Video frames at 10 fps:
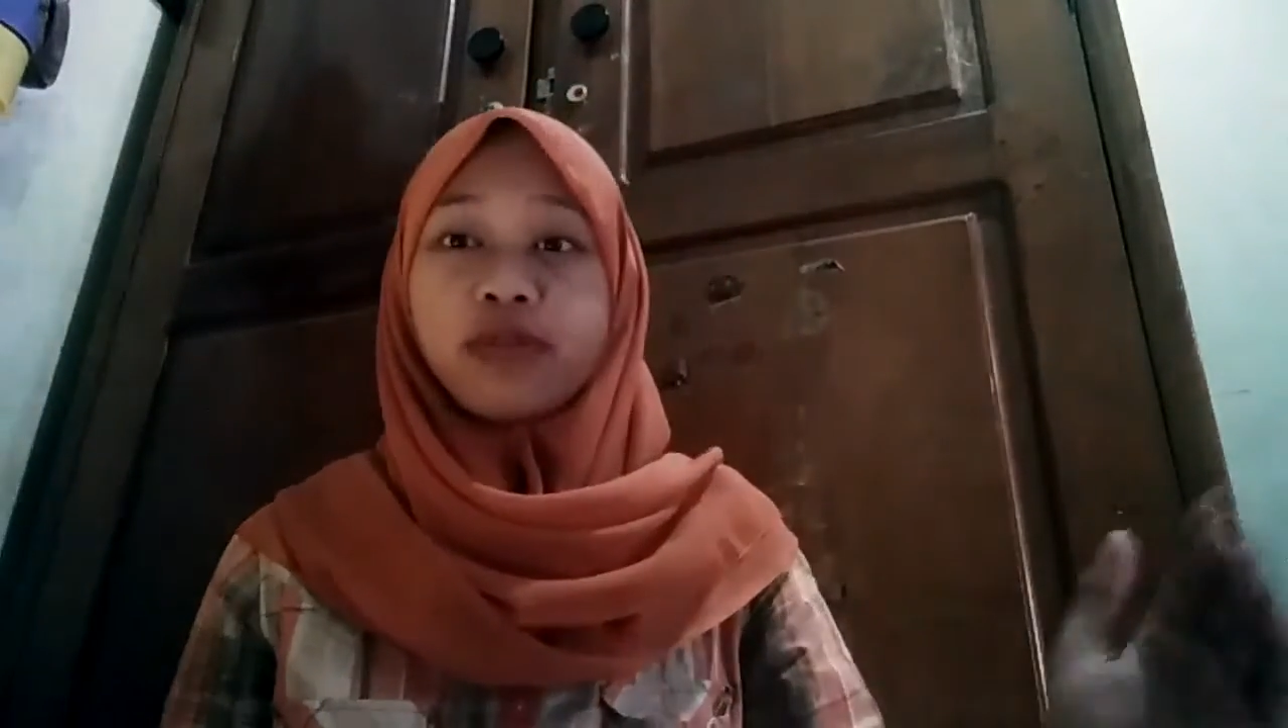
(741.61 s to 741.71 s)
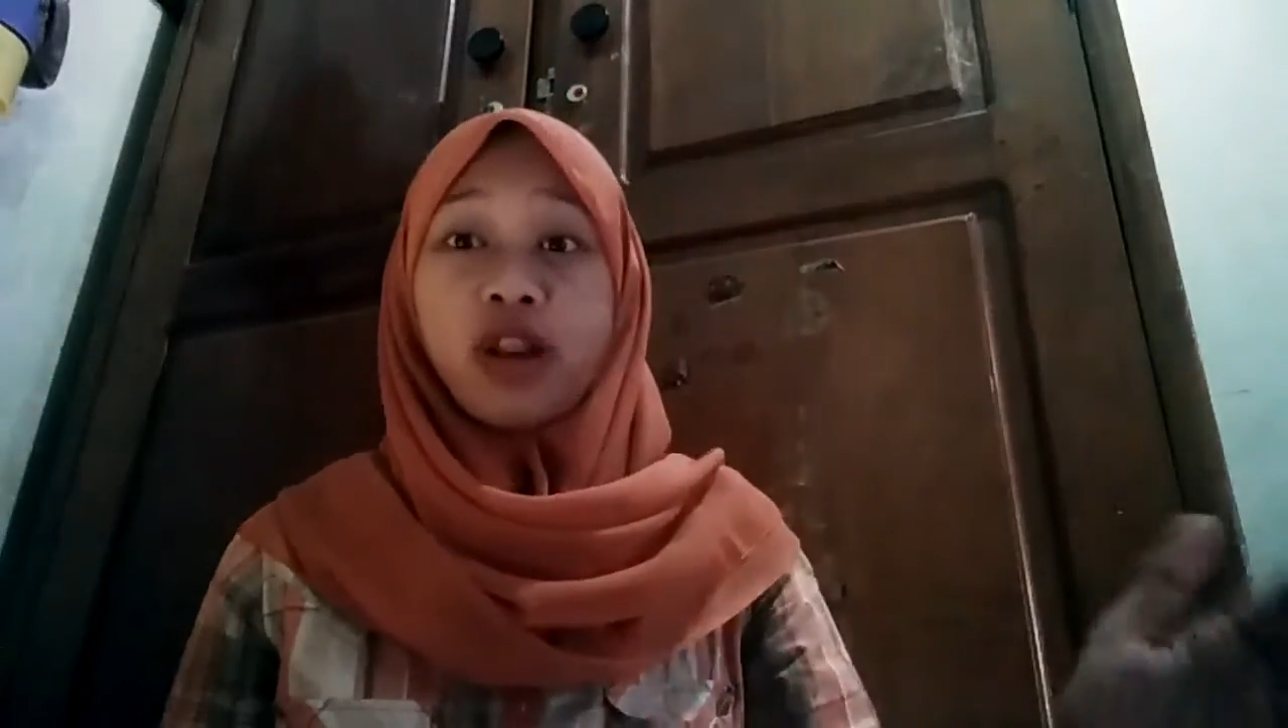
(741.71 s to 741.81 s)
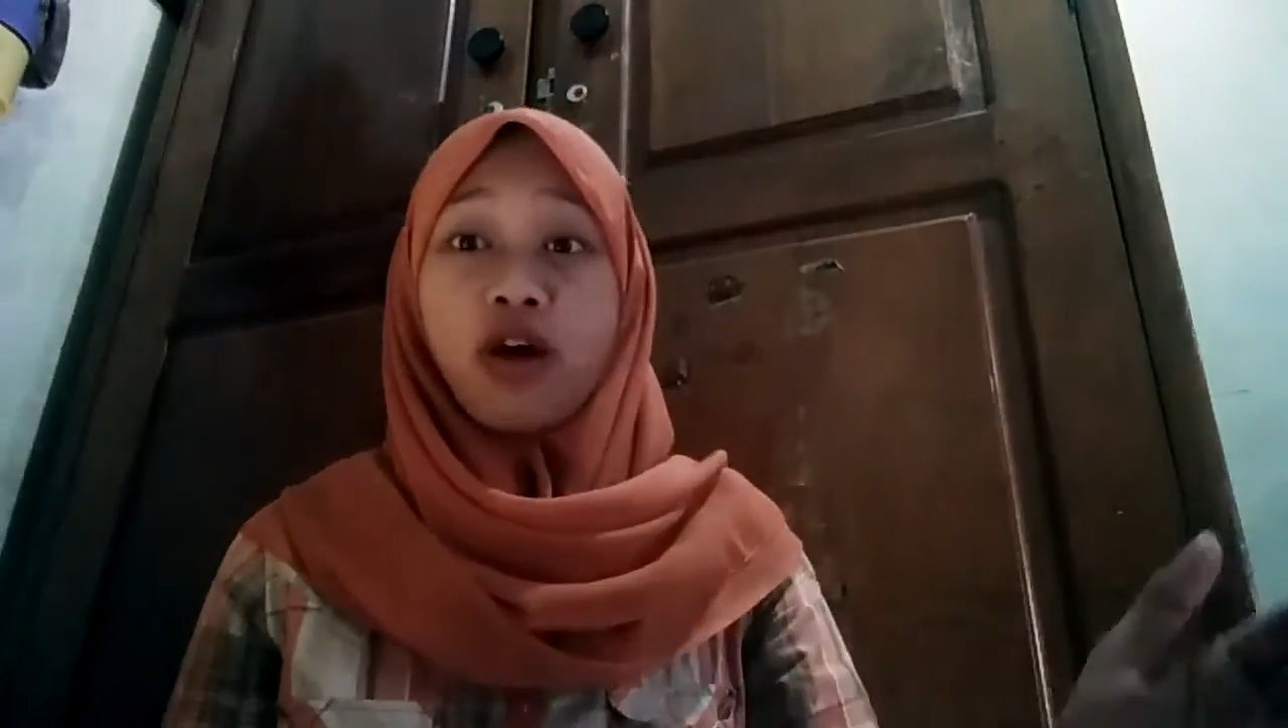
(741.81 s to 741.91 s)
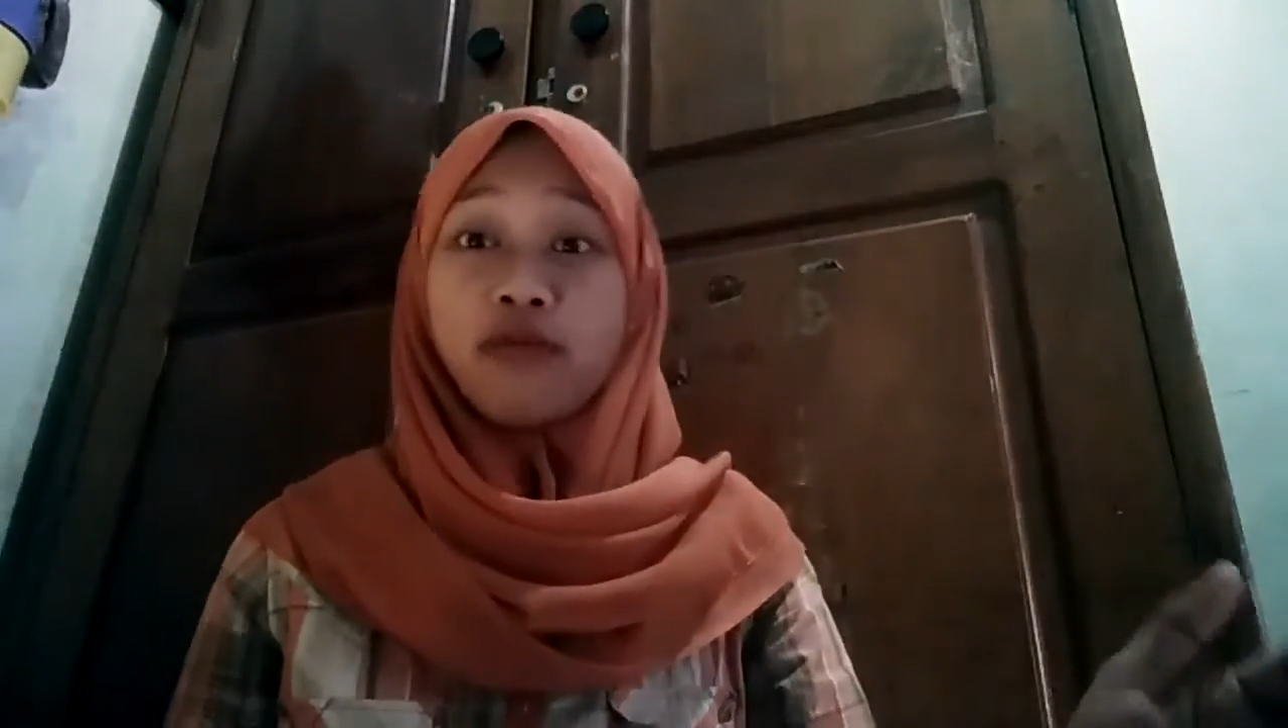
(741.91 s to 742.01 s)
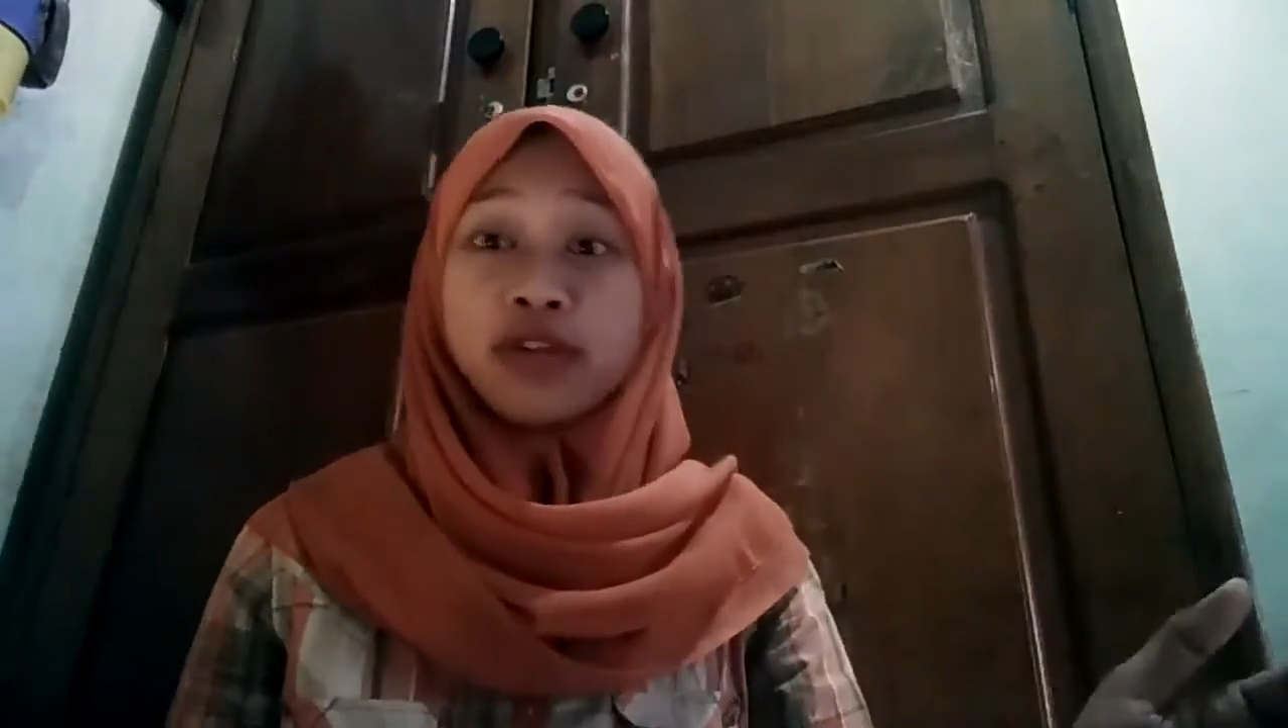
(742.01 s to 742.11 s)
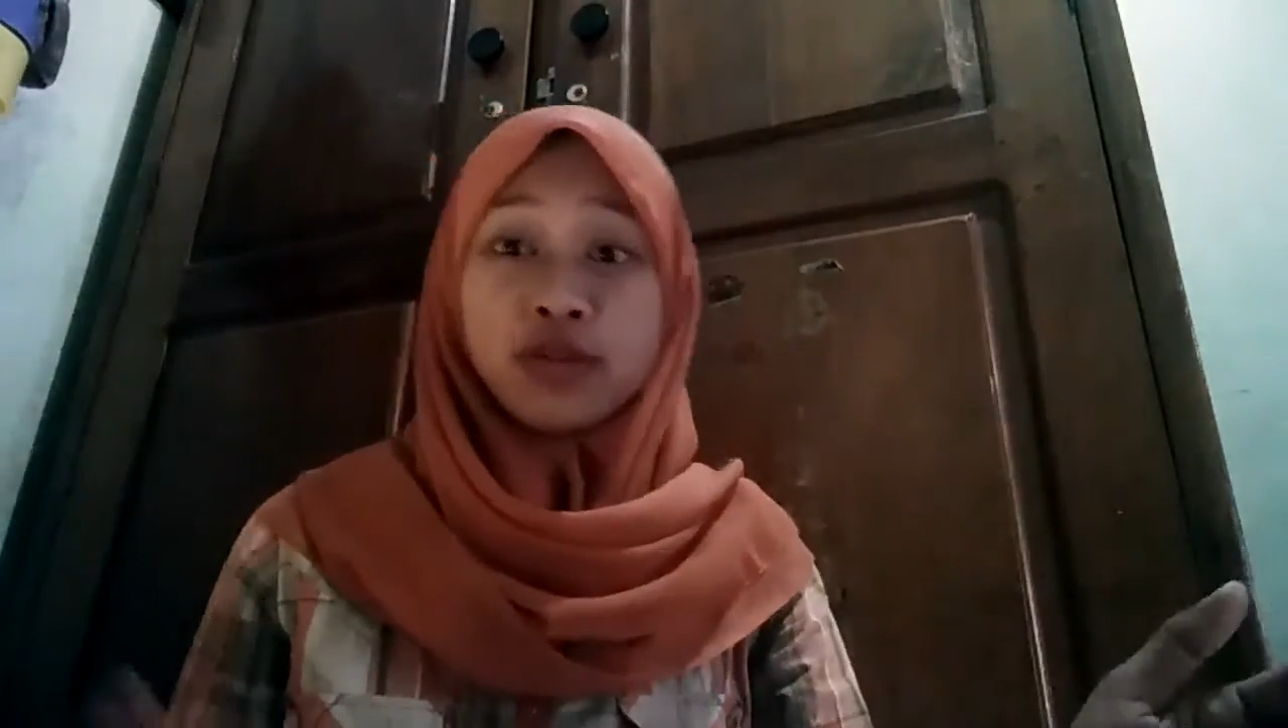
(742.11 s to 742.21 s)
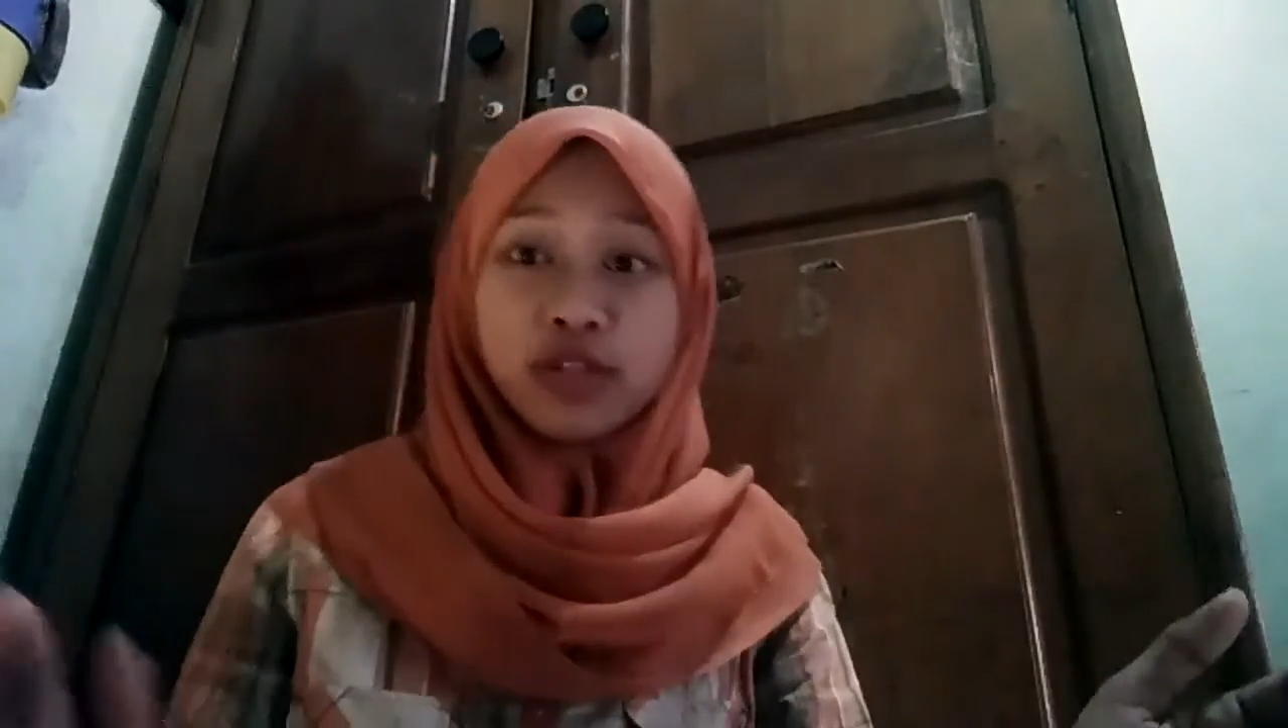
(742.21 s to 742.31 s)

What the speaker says: the lowest